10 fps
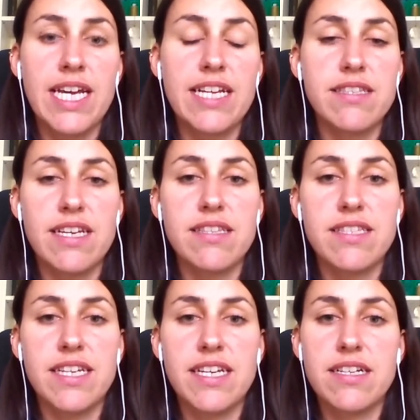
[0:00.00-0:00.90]
and
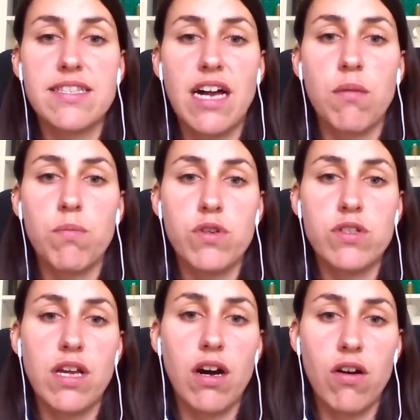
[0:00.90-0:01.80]
then take
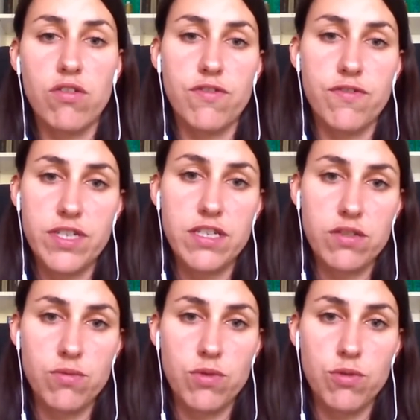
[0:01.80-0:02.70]
samples out of
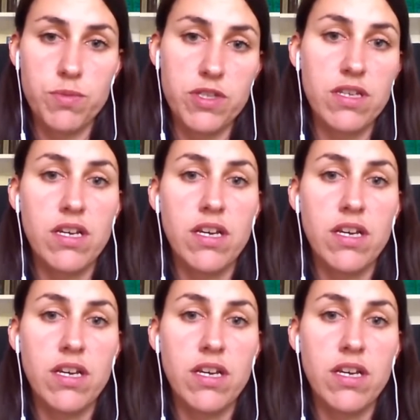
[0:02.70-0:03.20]
these groups